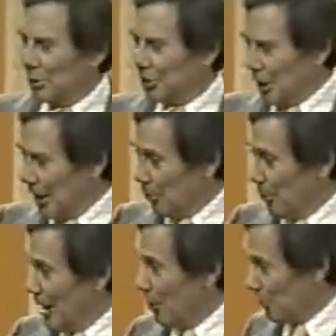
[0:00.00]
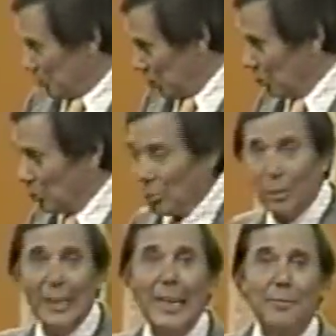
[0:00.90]
We'll start round two
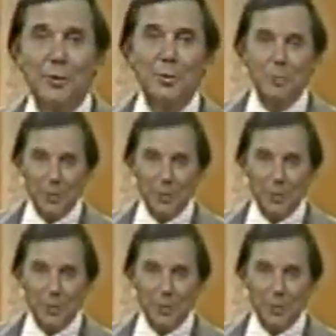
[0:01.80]
right after